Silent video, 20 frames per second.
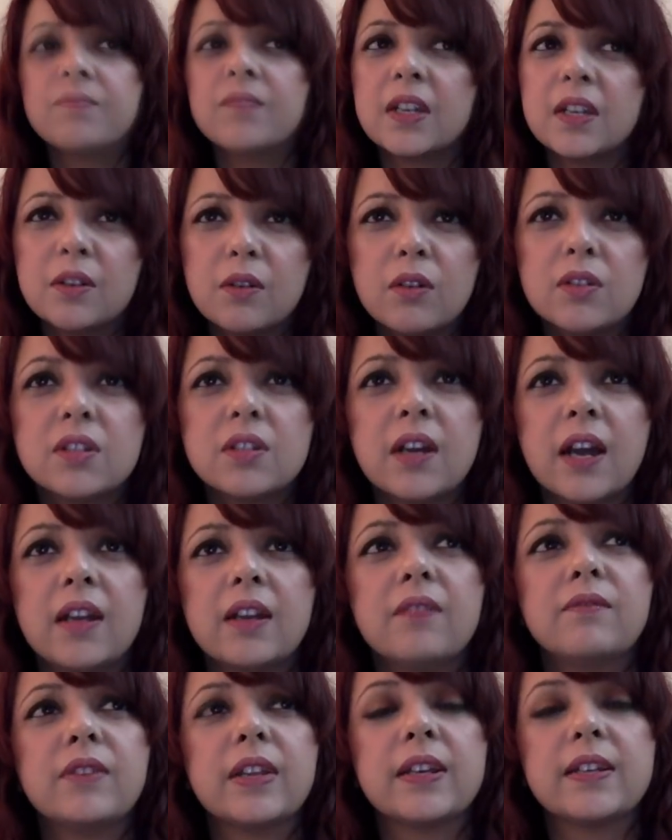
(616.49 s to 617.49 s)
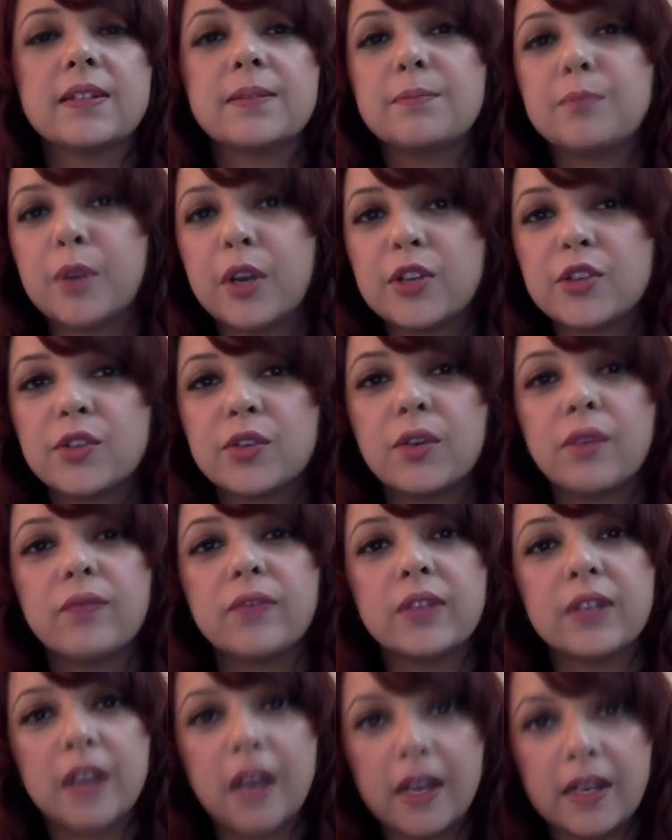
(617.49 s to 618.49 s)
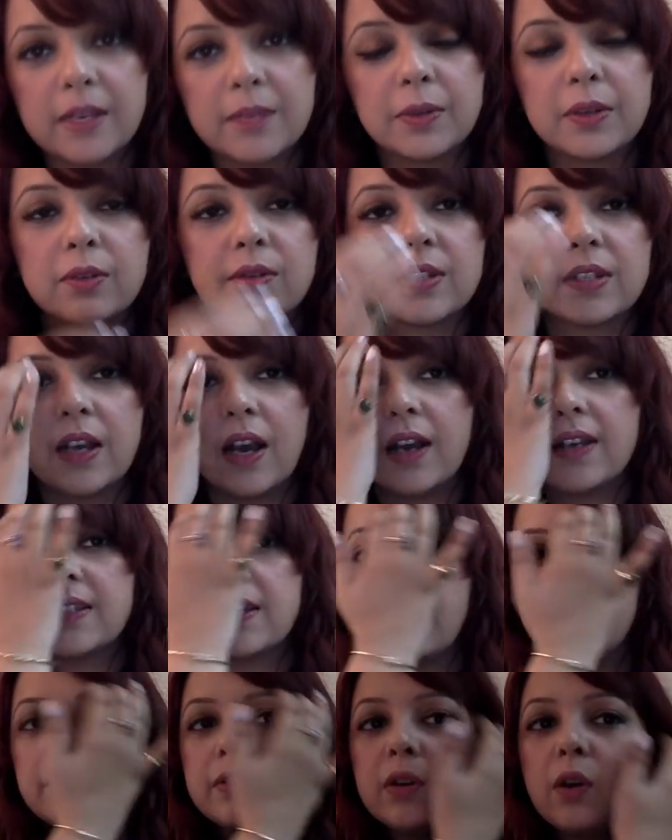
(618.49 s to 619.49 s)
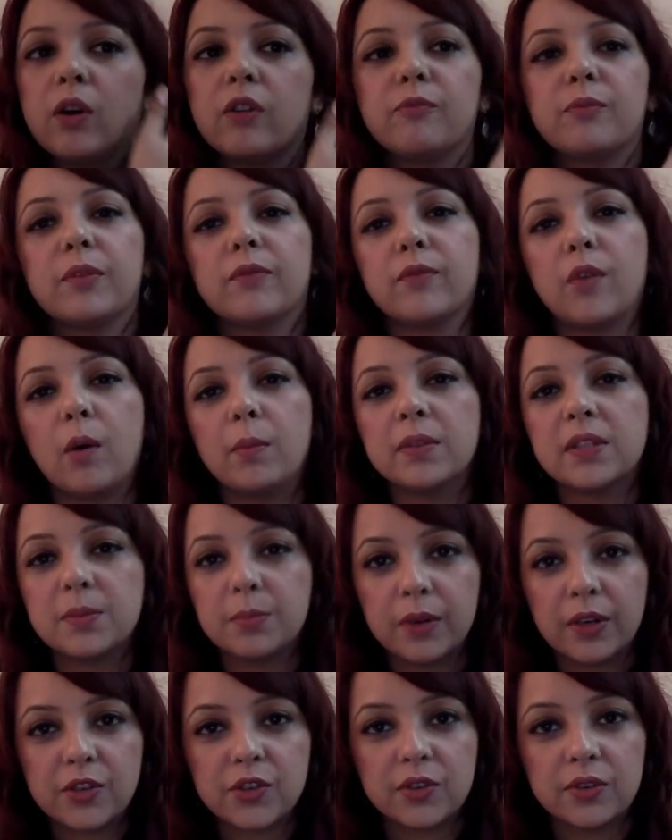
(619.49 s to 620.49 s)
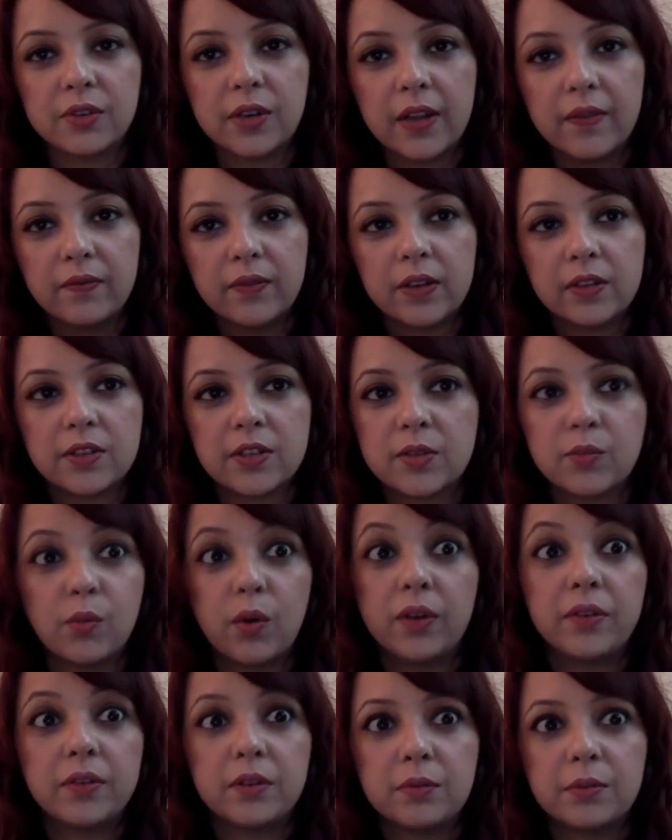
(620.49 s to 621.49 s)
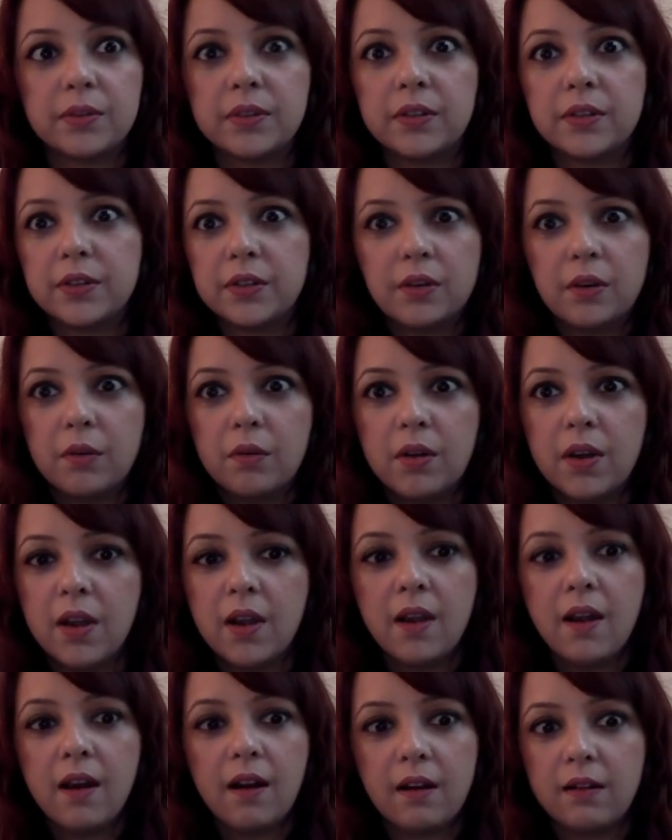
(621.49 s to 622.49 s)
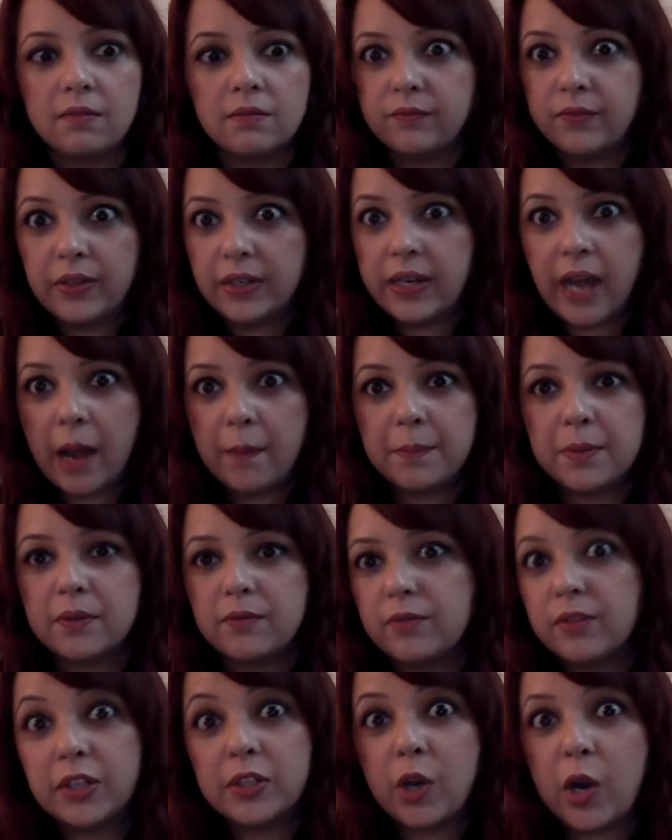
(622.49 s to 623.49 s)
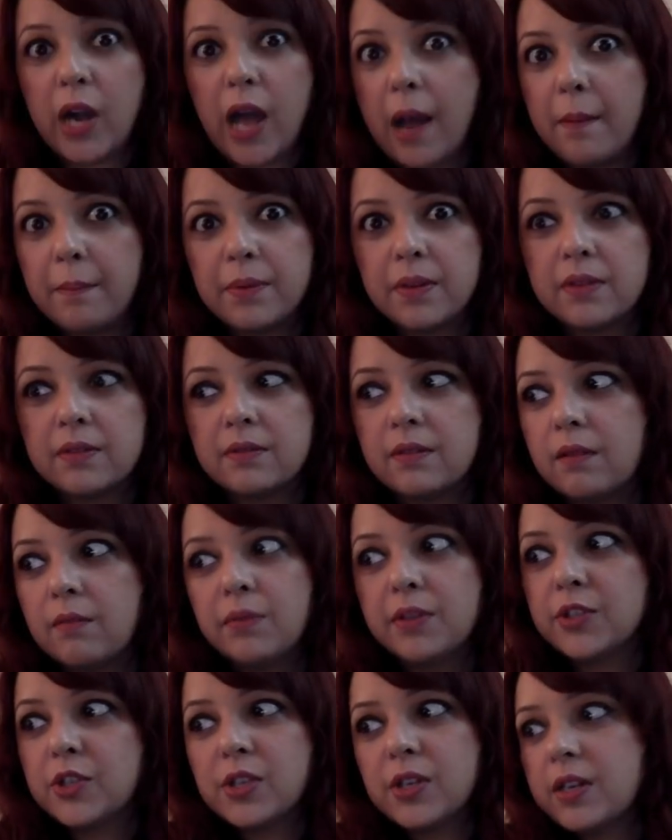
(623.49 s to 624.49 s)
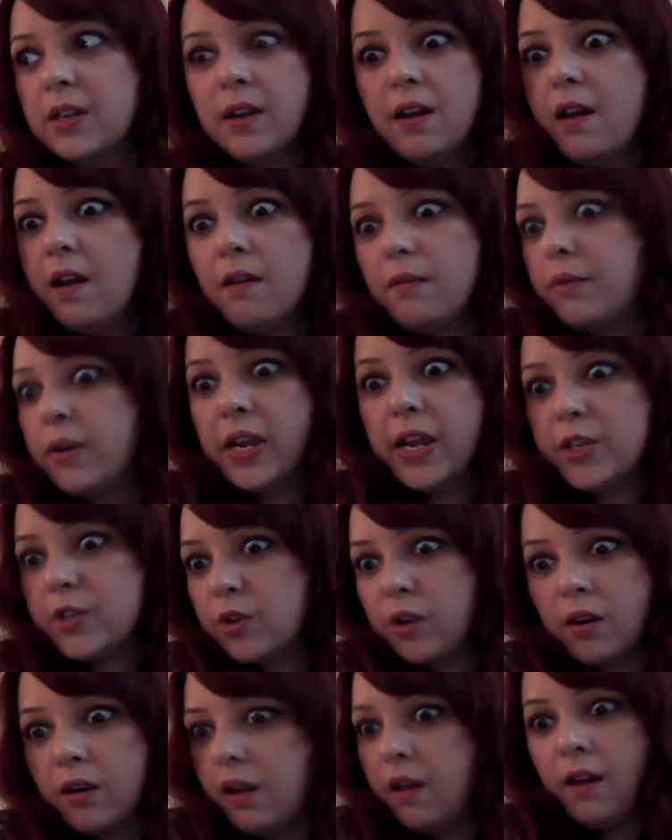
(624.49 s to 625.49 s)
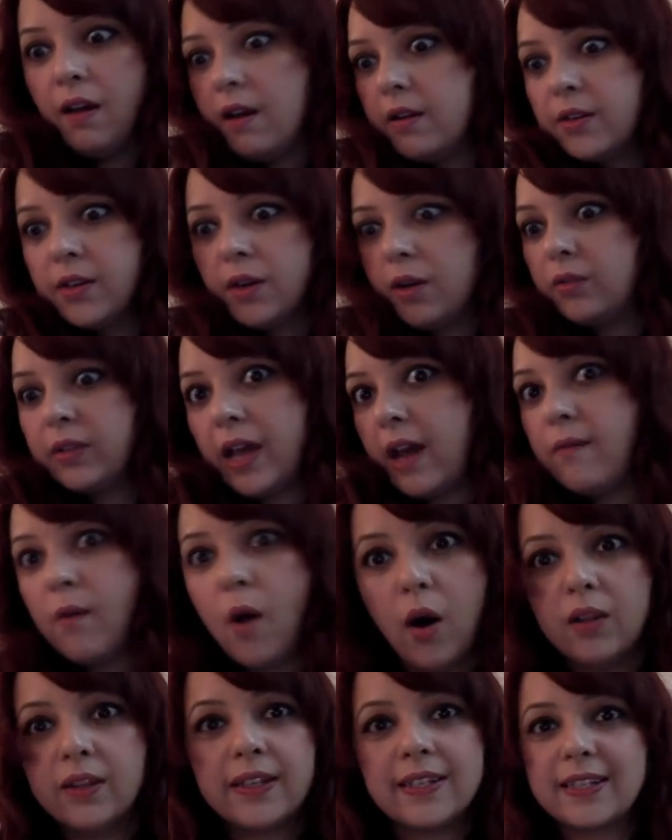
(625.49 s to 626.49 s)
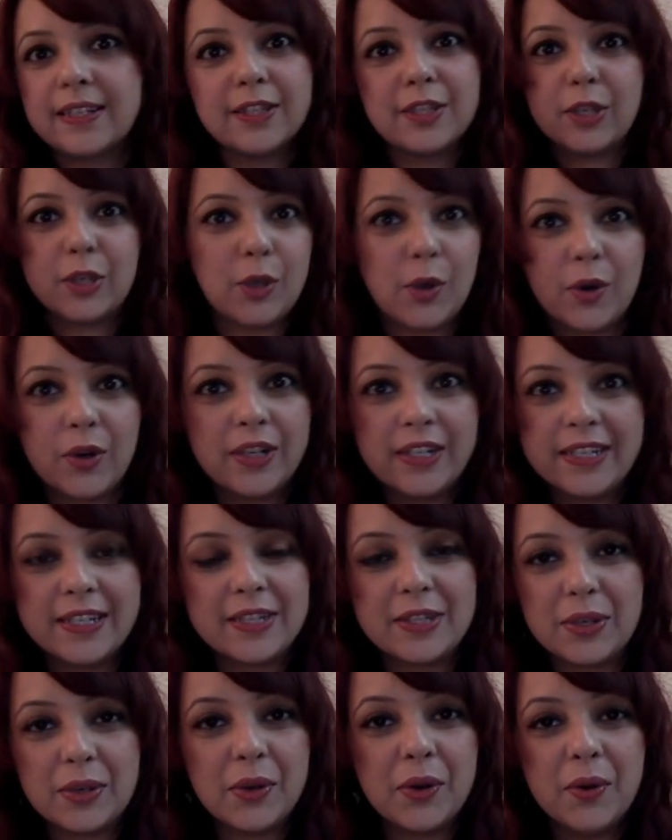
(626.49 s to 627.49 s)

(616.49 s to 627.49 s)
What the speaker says: It also kind of takes the pressure off the guys, because guys have a lot of performance pressure and they just wonder whether, will it happen, will it not happen, or will she reach, or they have all these insecurities,